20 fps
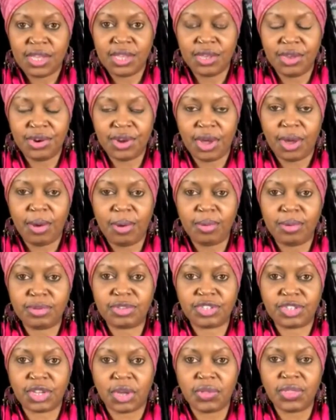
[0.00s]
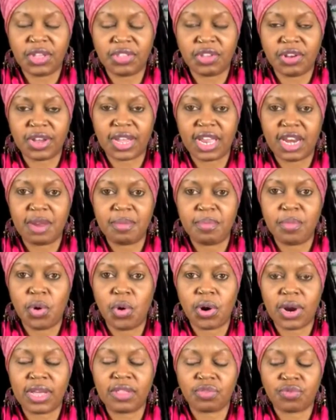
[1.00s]
You know, so that they're getting
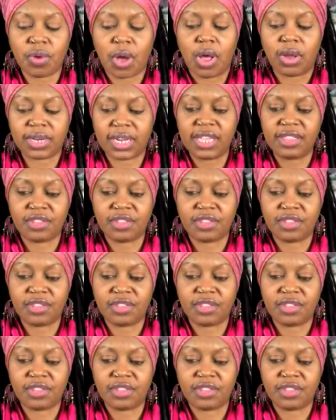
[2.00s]
more enthralled